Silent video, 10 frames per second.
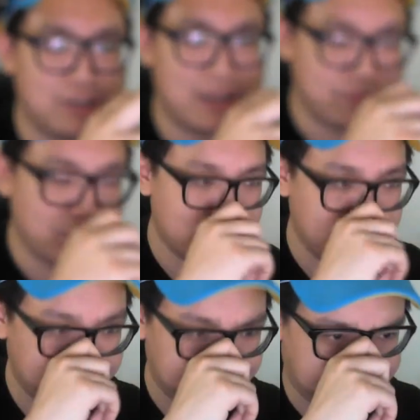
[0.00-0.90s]
that I'm
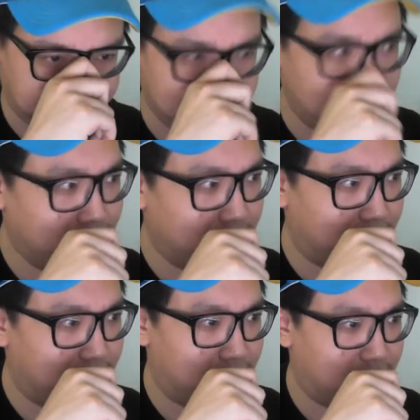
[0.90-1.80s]
using,
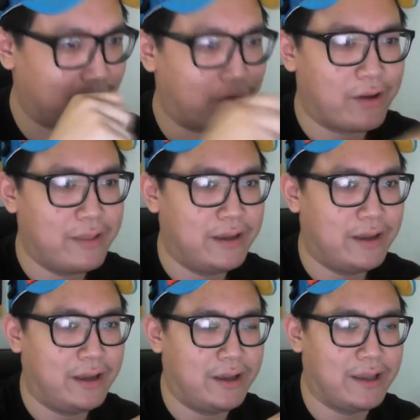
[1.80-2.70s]
or
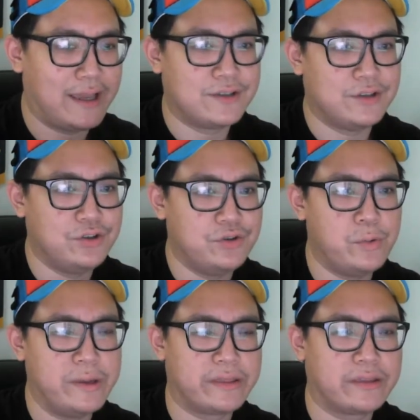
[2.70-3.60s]
rather it has to do
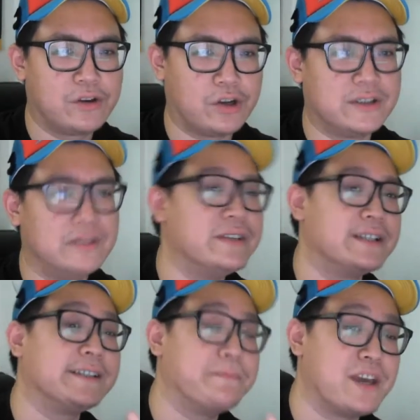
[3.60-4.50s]
with cotton
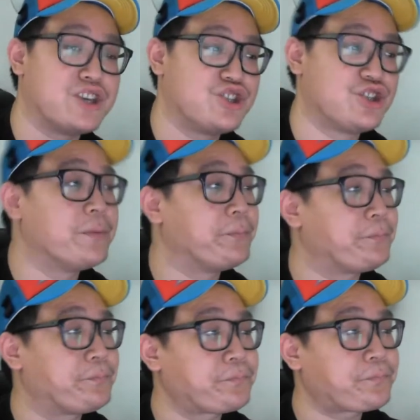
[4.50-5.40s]
versus mesh.
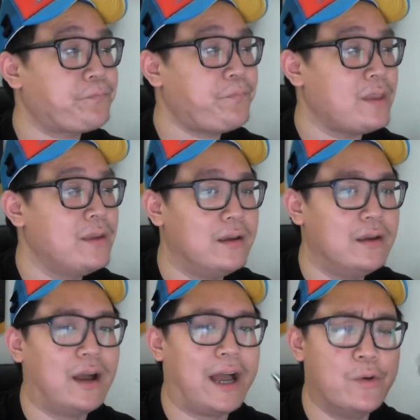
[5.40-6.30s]

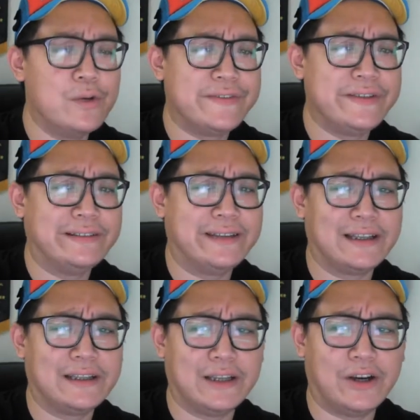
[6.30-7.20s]
I always feel that
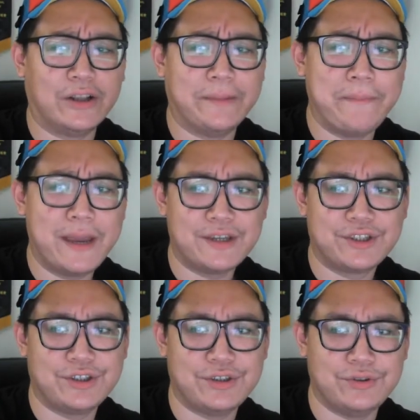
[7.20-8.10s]
on
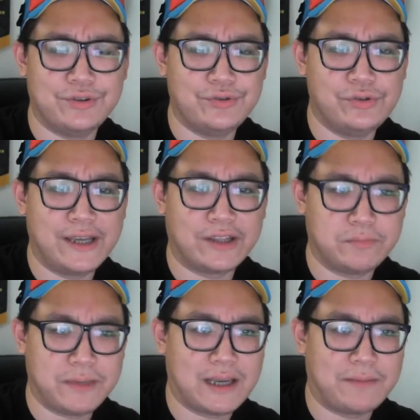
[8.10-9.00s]
mesh you do get to
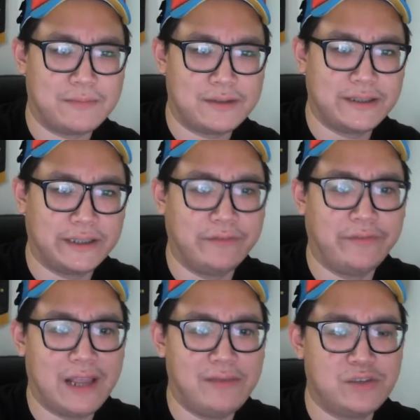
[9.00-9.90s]
pick up certain
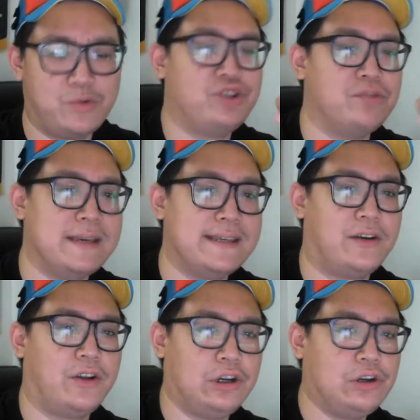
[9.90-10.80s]
flavors which you miss
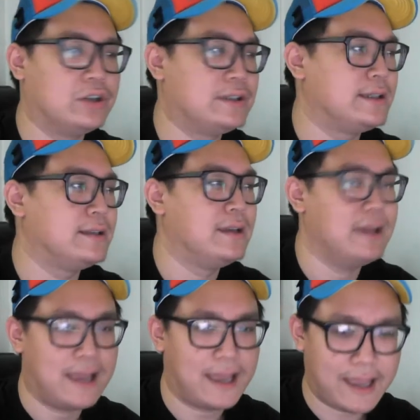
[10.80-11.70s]
out on cotton,
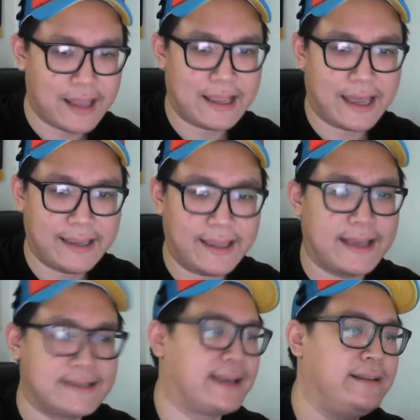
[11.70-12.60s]
and I get
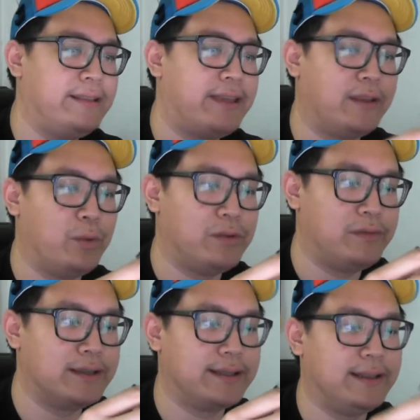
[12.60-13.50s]
exactly that with
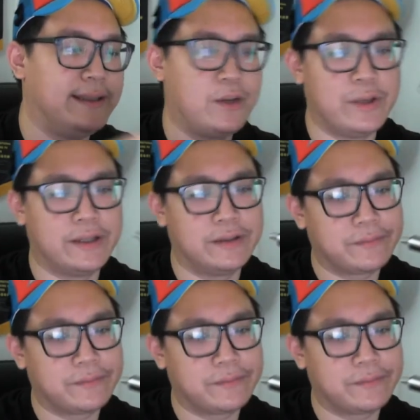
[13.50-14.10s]
this liquid.